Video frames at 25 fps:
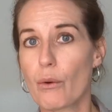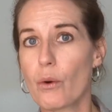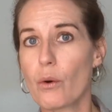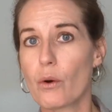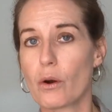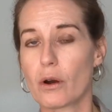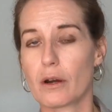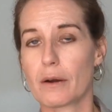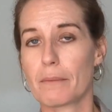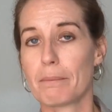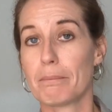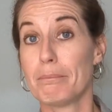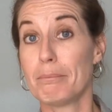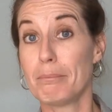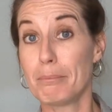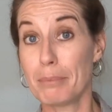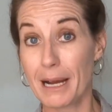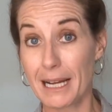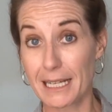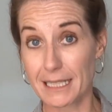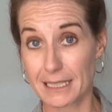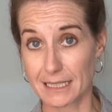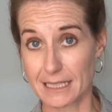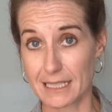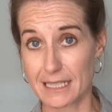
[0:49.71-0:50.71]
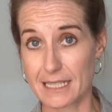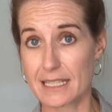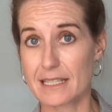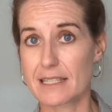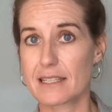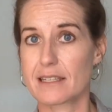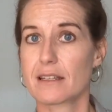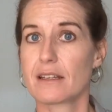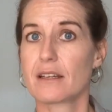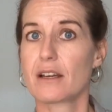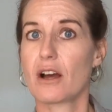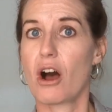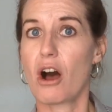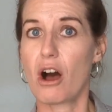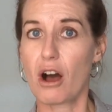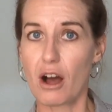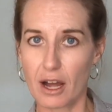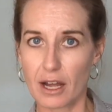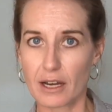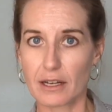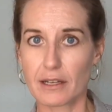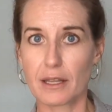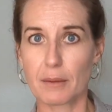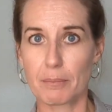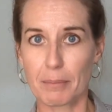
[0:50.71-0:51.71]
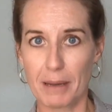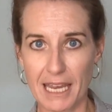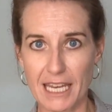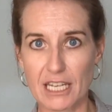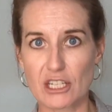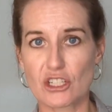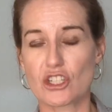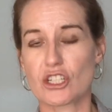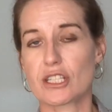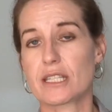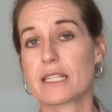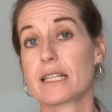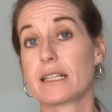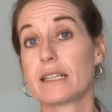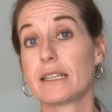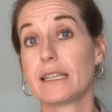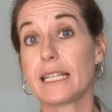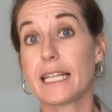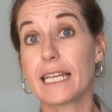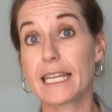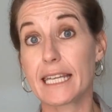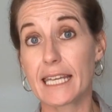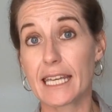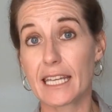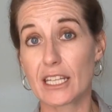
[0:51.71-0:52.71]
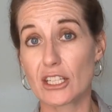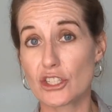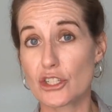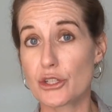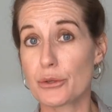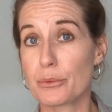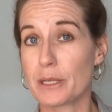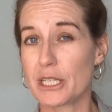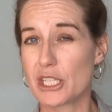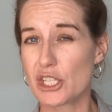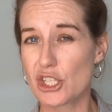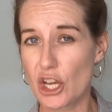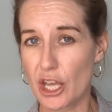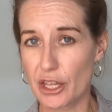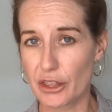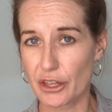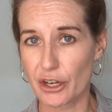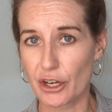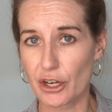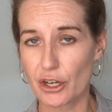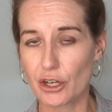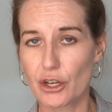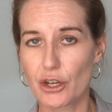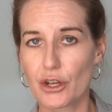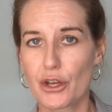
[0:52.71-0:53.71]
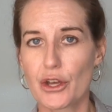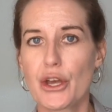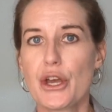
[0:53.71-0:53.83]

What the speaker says: or buttons on the pages linking to each other.